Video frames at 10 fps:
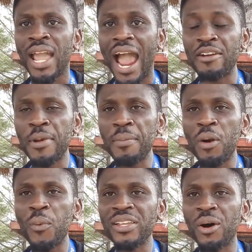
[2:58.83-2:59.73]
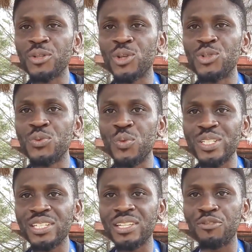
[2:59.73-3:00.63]
i remember when i was going to
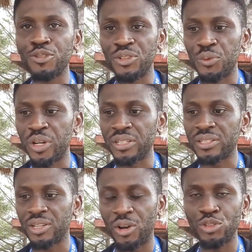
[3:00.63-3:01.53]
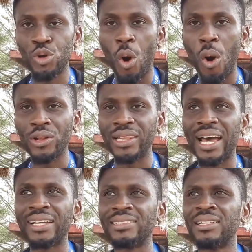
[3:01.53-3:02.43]
register for the race you know
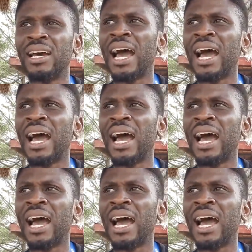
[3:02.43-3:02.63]
online